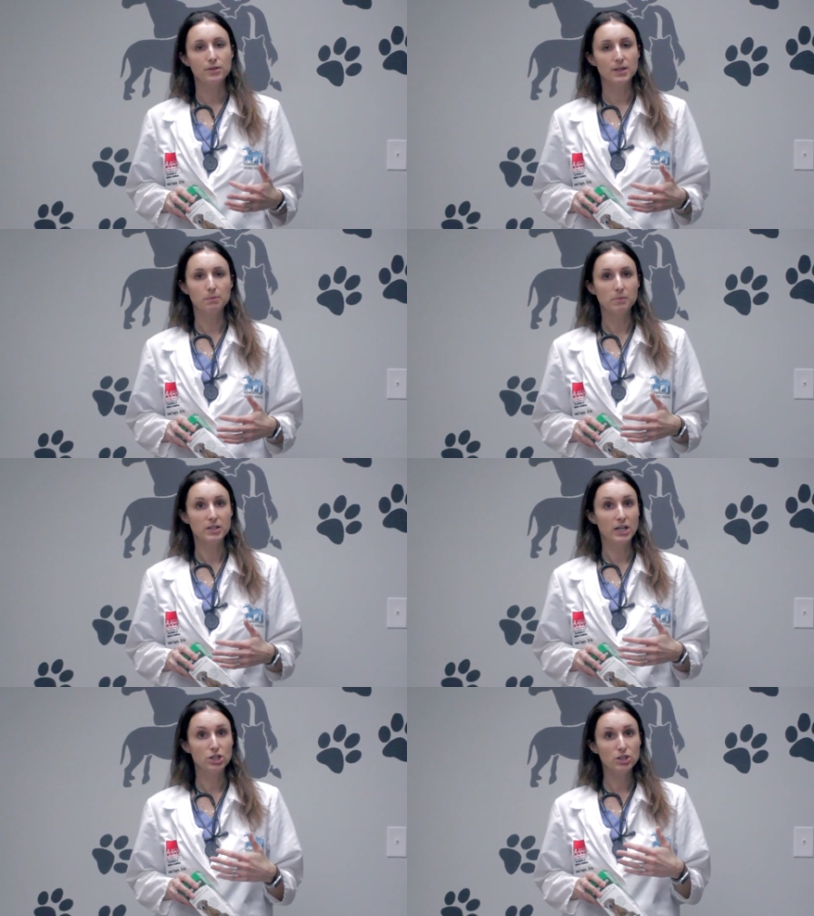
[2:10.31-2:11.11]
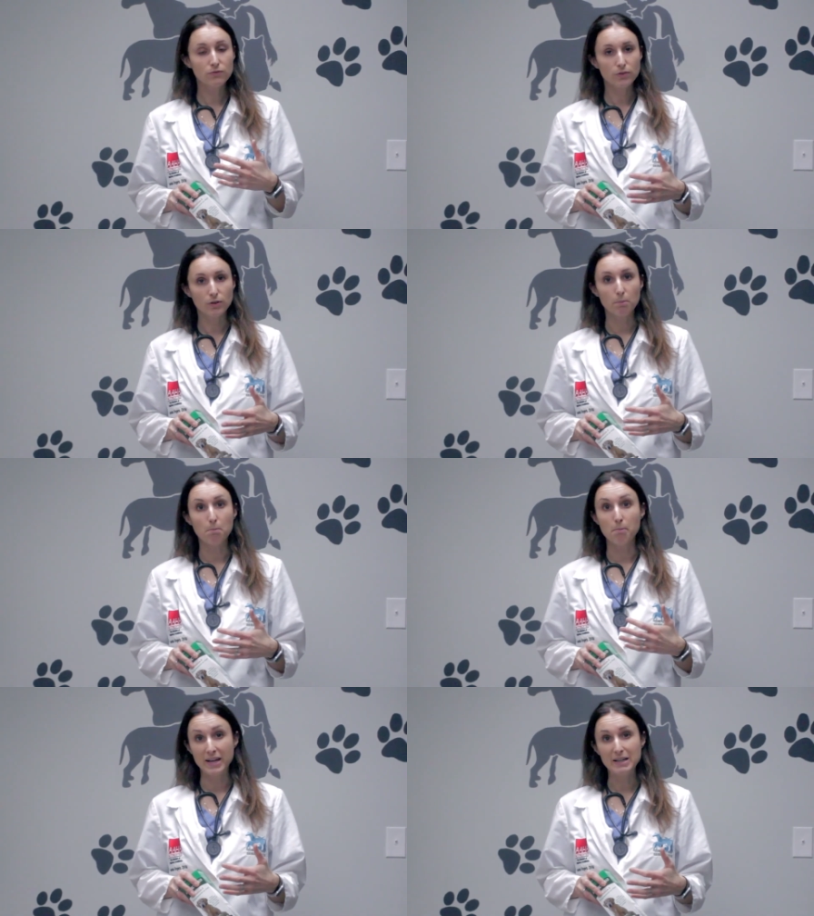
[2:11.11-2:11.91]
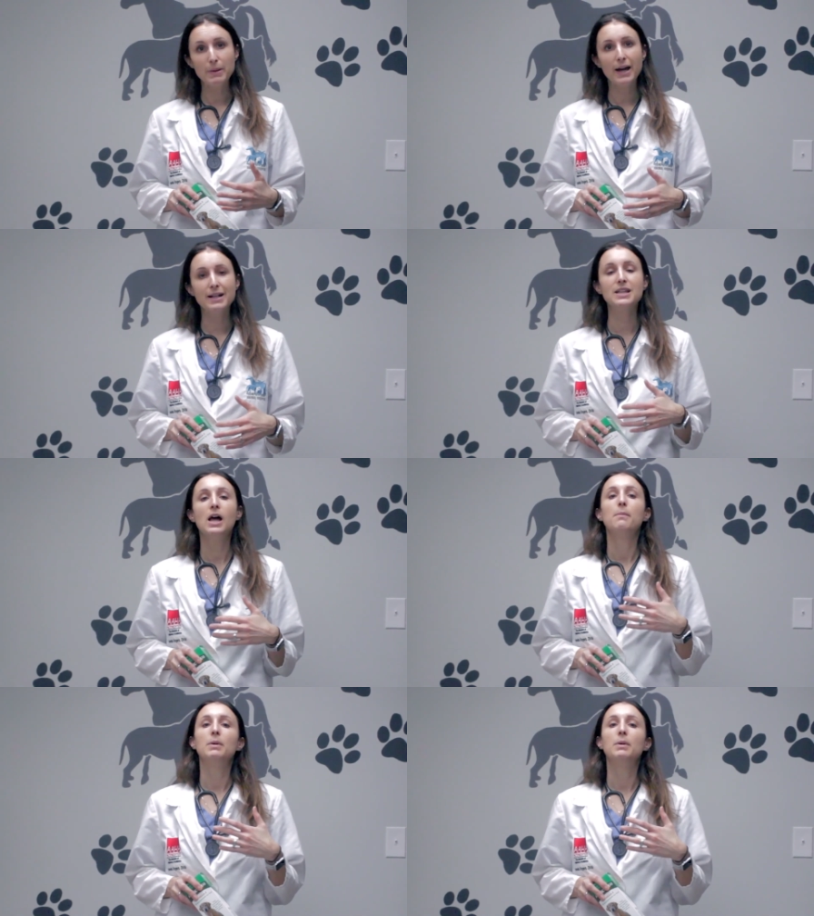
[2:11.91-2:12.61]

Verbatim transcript: supplementation for many pets,